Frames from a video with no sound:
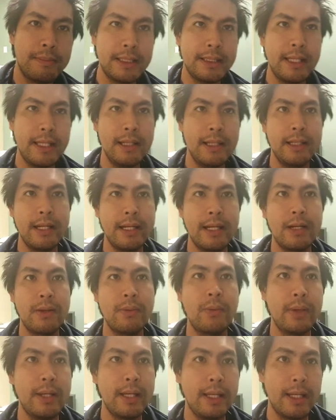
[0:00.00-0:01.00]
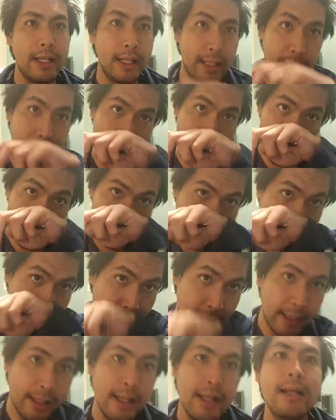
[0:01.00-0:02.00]
skill here with
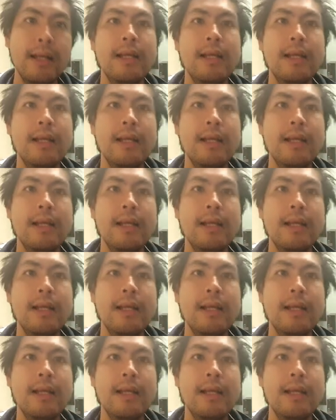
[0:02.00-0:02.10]
stun.